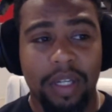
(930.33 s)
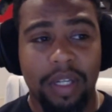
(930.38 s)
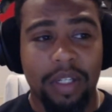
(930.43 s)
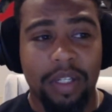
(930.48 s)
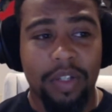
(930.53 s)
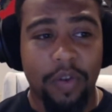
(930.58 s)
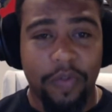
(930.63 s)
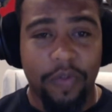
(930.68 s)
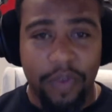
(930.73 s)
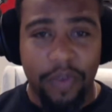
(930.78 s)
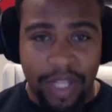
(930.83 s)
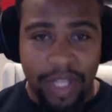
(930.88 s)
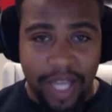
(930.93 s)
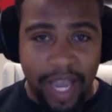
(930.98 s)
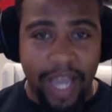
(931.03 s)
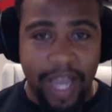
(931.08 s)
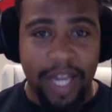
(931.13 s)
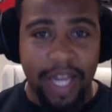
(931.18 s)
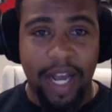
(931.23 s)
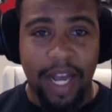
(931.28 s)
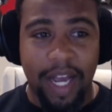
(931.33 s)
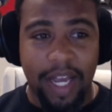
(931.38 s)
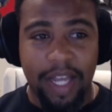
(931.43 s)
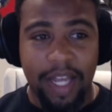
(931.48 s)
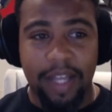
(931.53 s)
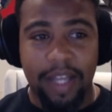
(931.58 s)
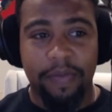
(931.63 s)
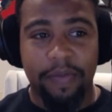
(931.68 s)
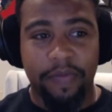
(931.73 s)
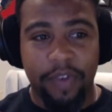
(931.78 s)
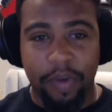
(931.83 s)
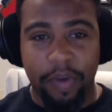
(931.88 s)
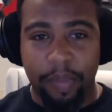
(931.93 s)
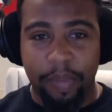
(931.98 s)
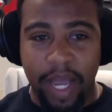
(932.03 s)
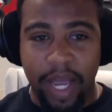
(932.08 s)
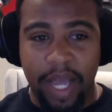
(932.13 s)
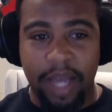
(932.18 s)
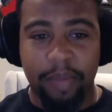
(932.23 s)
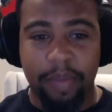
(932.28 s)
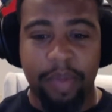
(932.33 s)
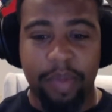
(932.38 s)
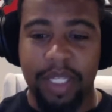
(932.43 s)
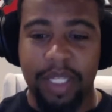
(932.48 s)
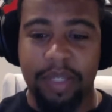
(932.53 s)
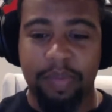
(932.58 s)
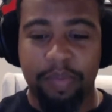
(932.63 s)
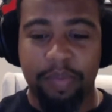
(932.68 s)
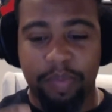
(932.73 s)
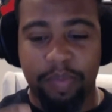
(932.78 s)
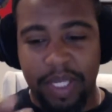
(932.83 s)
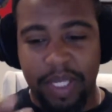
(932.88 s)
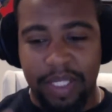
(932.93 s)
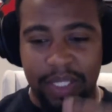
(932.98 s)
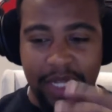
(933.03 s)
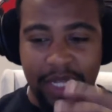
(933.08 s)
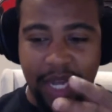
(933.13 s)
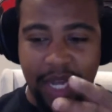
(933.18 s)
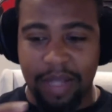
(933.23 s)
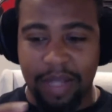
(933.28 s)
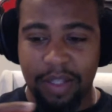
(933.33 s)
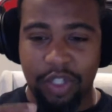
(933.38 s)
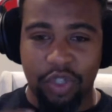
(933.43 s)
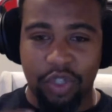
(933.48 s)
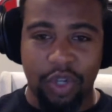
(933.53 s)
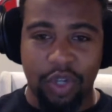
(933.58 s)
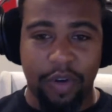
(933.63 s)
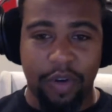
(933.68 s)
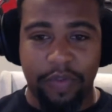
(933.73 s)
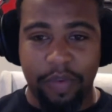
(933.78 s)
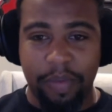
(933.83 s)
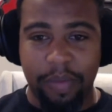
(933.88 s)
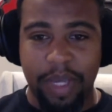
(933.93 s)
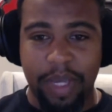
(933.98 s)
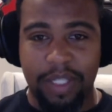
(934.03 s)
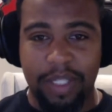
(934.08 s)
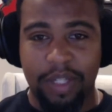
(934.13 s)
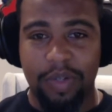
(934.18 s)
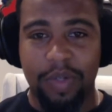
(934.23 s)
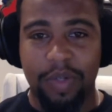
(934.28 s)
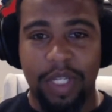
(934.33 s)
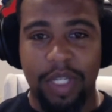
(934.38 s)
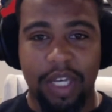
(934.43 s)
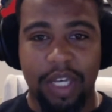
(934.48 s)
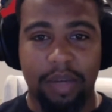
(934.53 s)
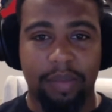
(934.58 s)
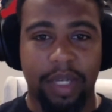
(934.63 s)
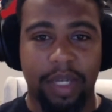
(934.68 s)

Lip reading: So for that, I feel bad, but it's kind of the struggle for me as a new DM.